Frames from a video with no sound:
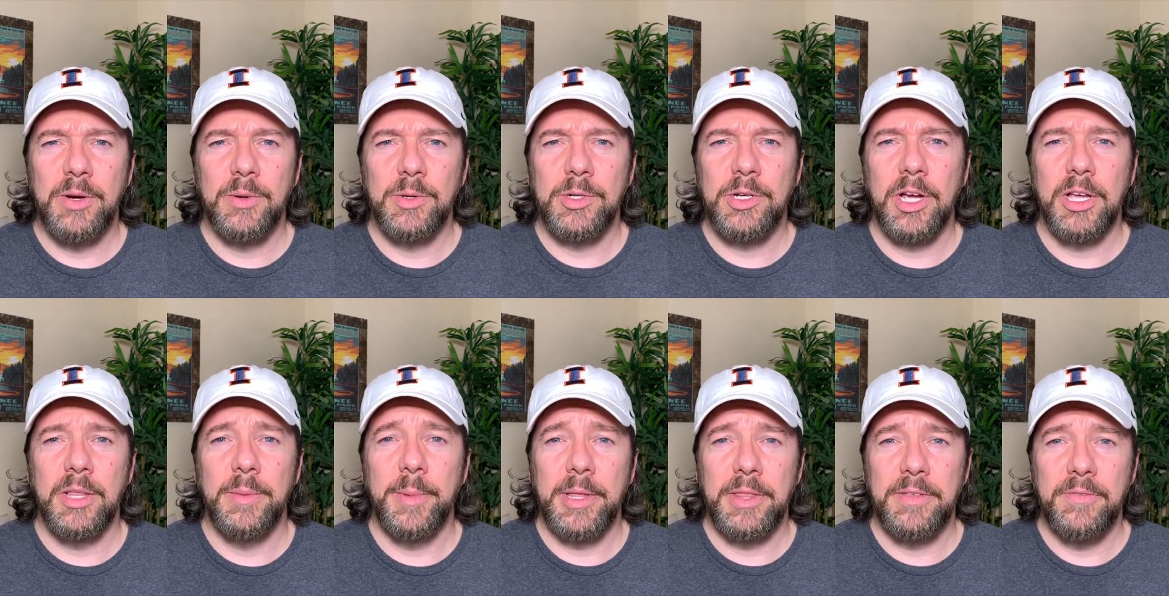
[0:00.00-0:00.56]
We're
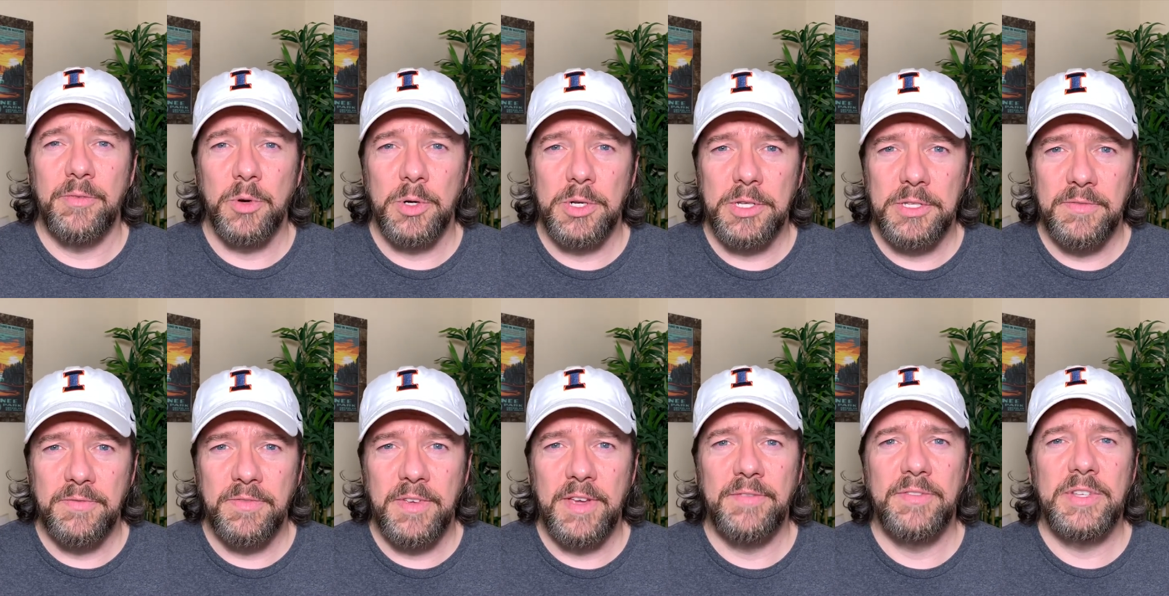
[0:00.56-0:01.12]
talking about the 40s
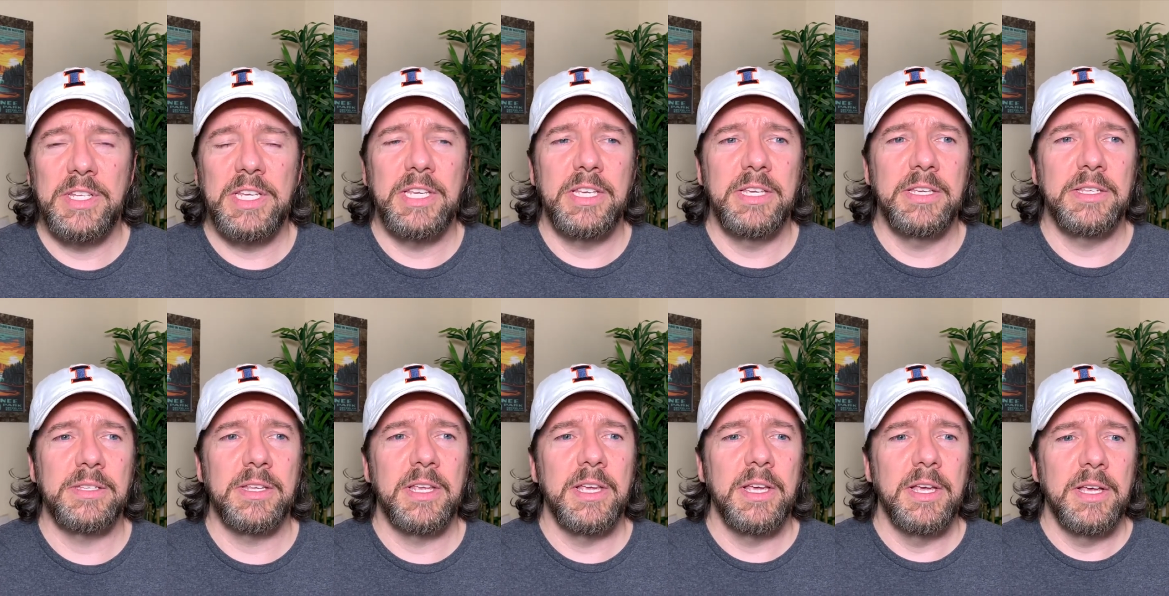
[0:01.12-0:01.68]
and
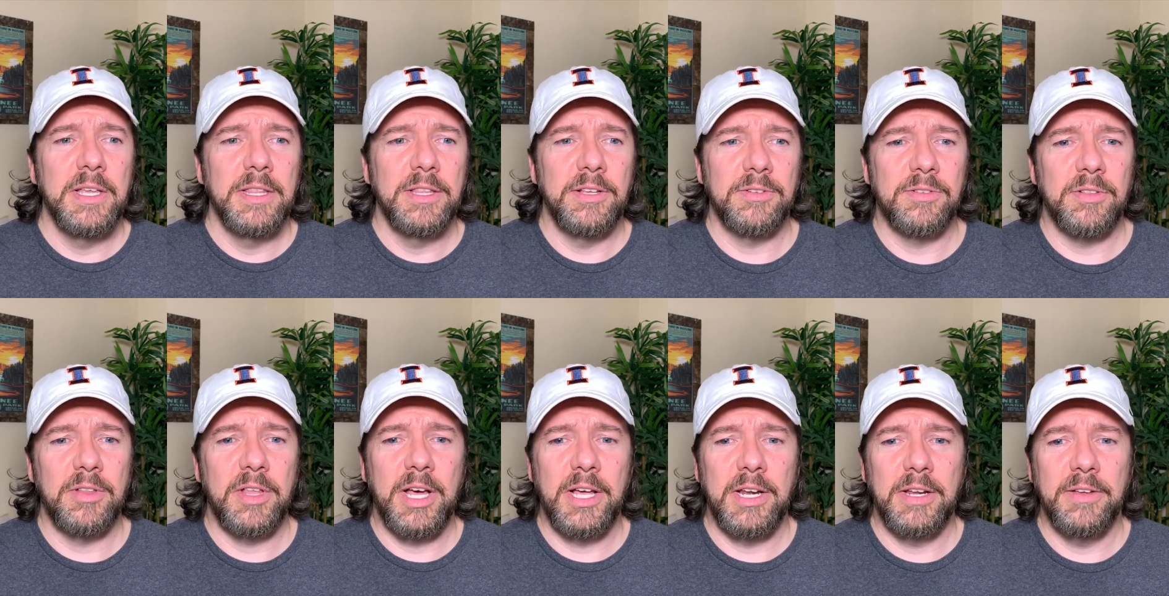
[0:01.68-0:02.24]
50s. There's a
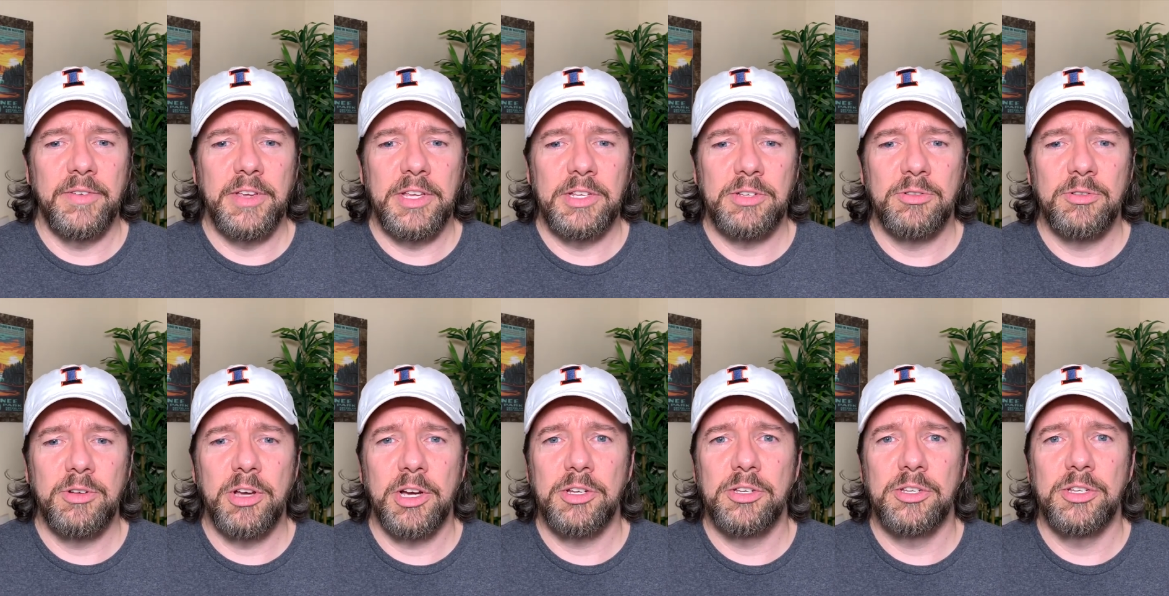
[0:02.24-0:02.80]
lot of
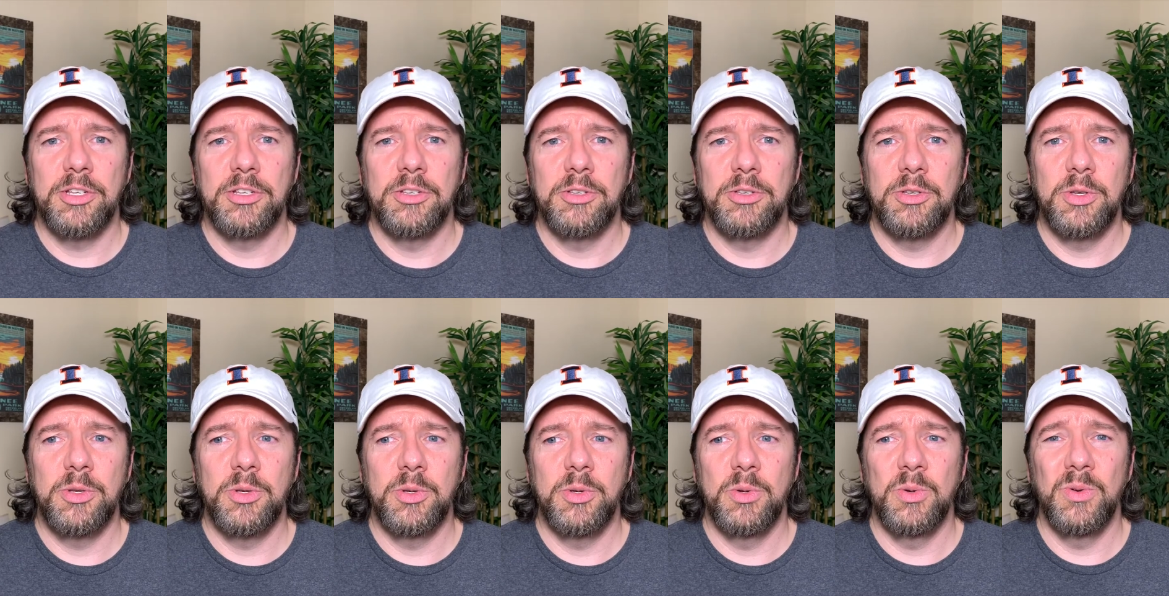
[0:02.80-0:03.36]
introduction
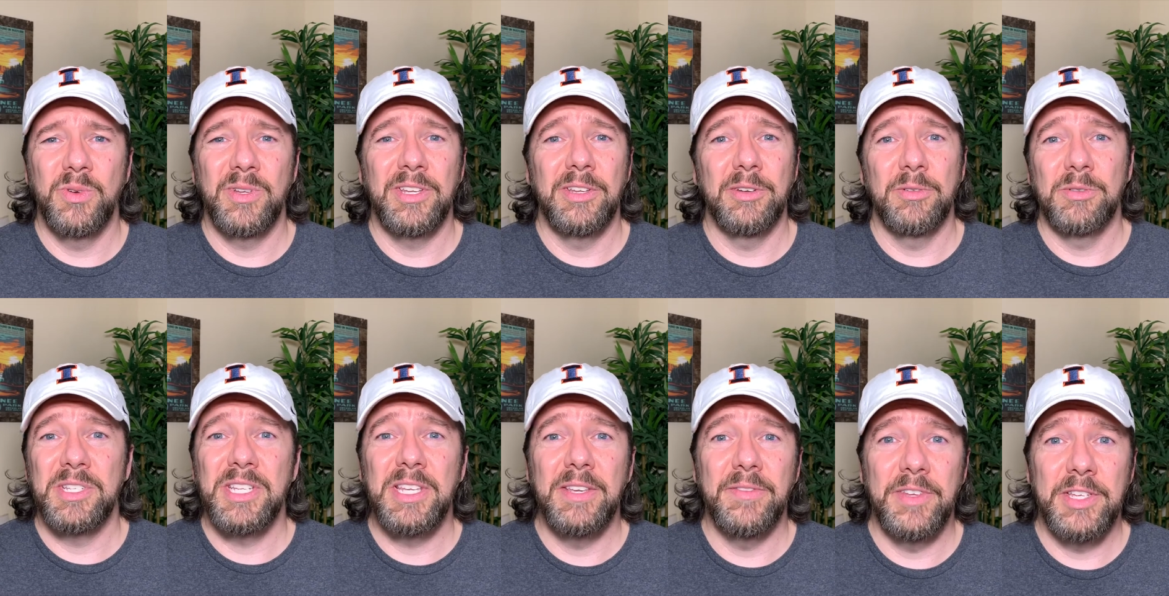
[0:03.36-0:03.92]
to, you know,
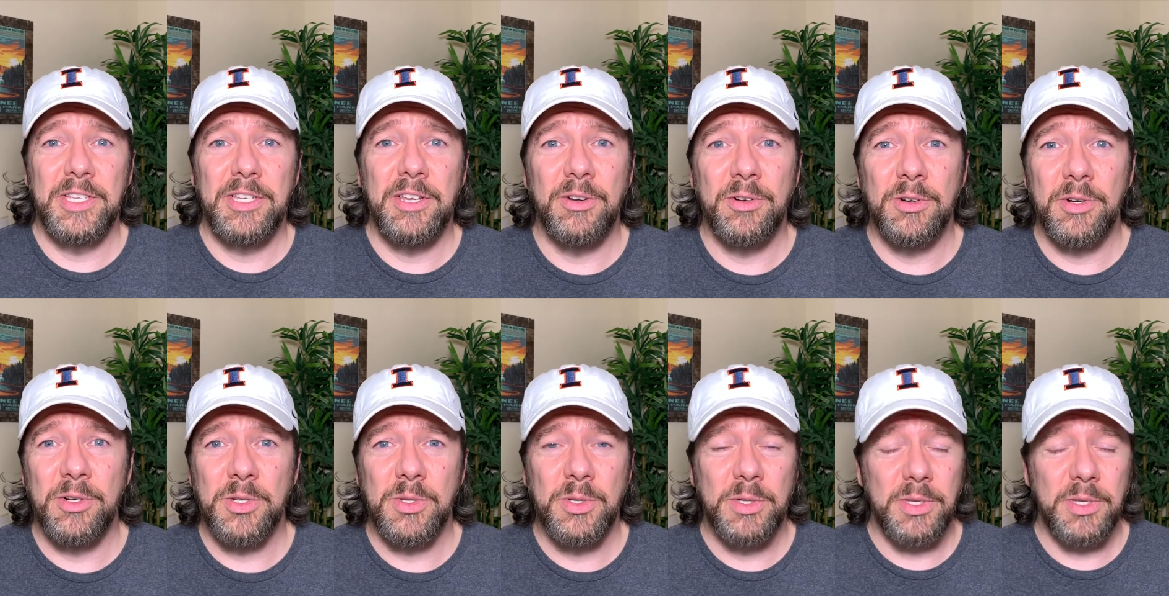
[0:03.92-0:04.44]
TV dinners.